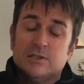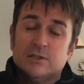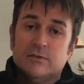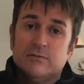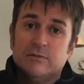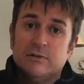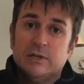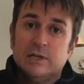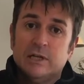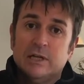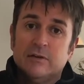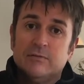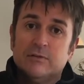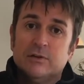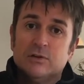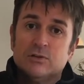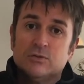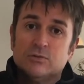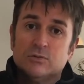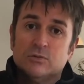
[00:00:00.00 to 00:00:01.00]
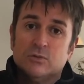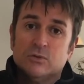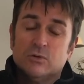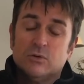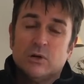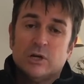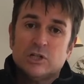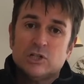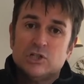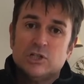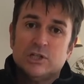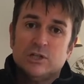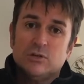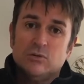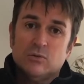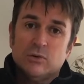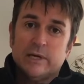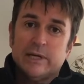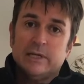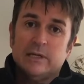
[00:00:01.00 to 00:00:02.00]
So if you love those real crunchy,
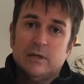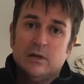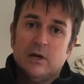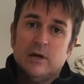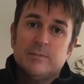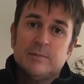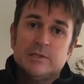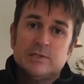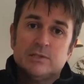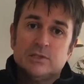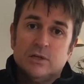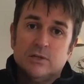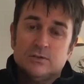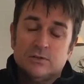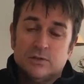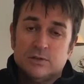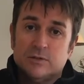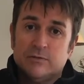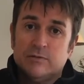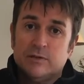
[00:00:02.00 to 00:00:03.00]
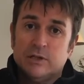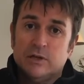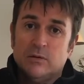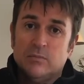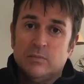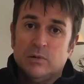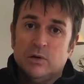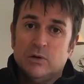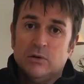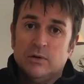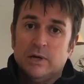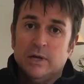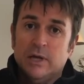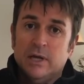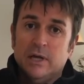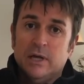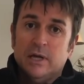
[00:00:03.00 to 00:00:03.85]
green, limey styles of Sauvignon Blanc,